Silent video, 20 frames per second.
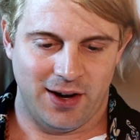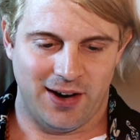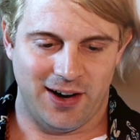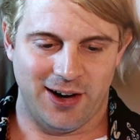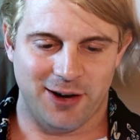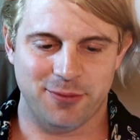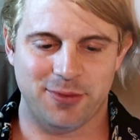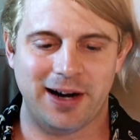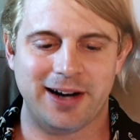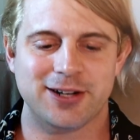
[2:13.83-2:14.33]

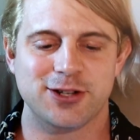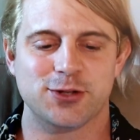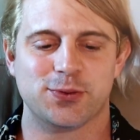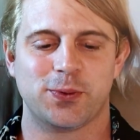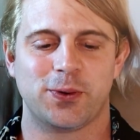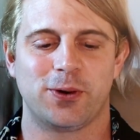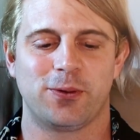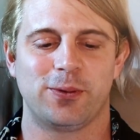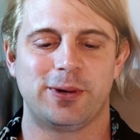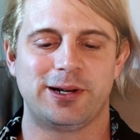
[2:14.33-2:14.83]
Uh, but I just
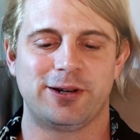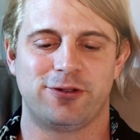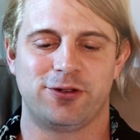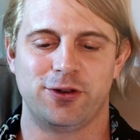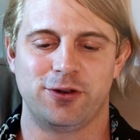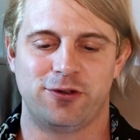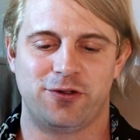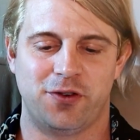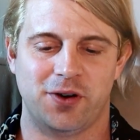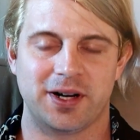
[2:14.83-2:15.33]
wanted to read a
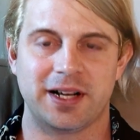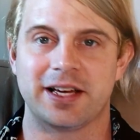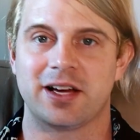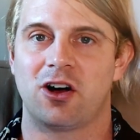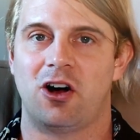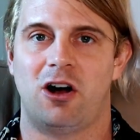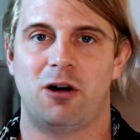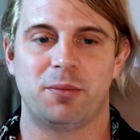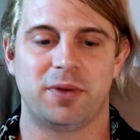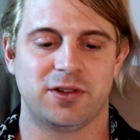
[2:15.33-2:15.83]
few funny
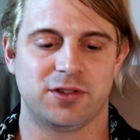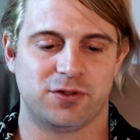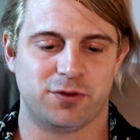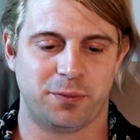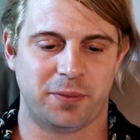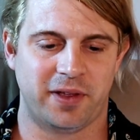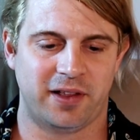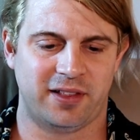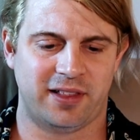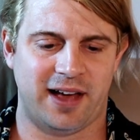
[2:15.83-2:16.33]
comments
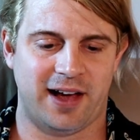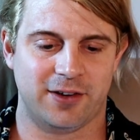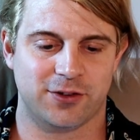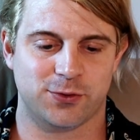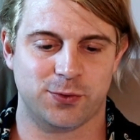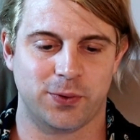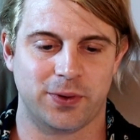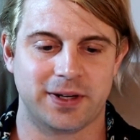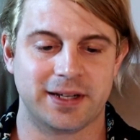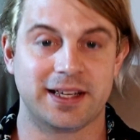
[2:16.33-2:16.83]
from that
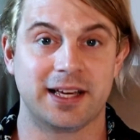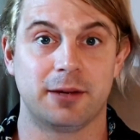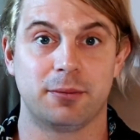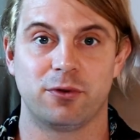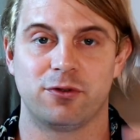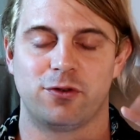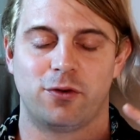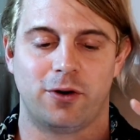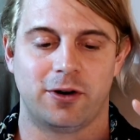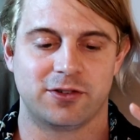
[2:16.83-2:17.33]
last one again
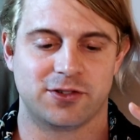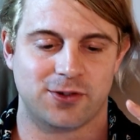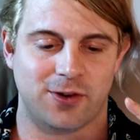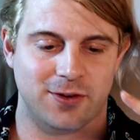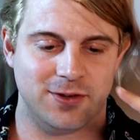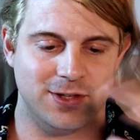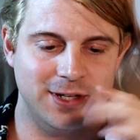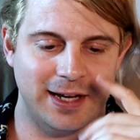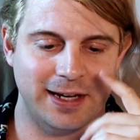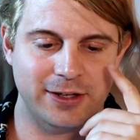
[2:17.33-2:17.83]
before I
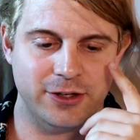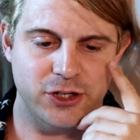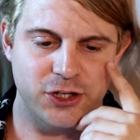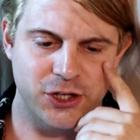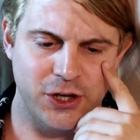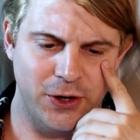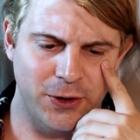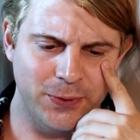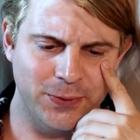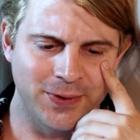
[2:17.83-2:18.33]
start today's
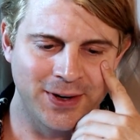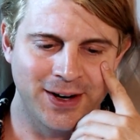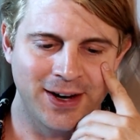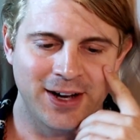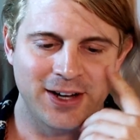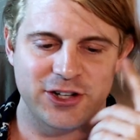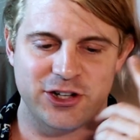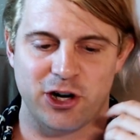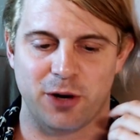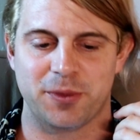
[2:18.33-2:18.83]
show.
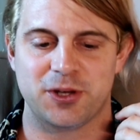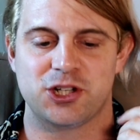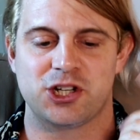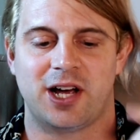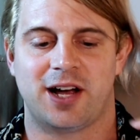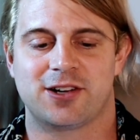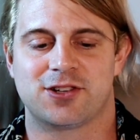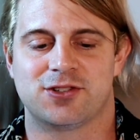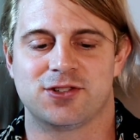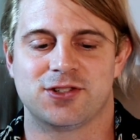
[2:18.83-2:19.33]
Jeremy
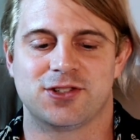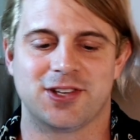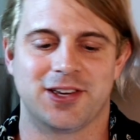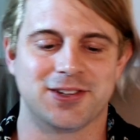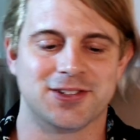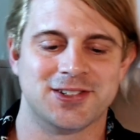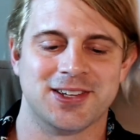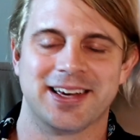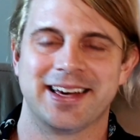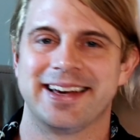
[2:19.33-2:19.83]
Jackson
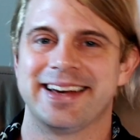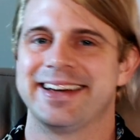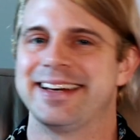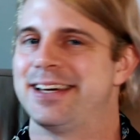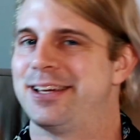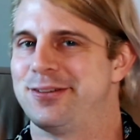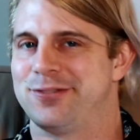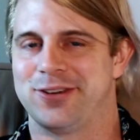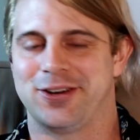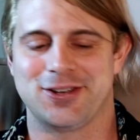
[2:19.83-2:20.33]
says
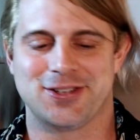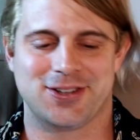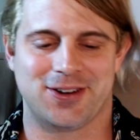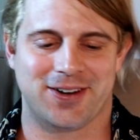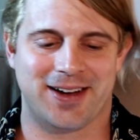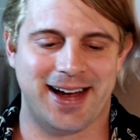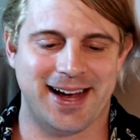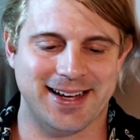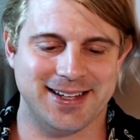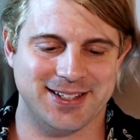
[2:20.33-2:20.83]
in a very
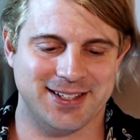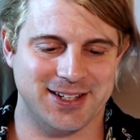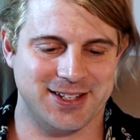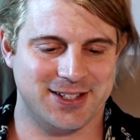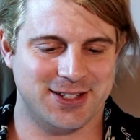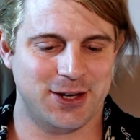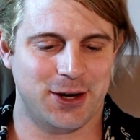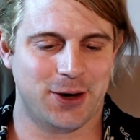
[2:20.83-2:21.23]
sarcastic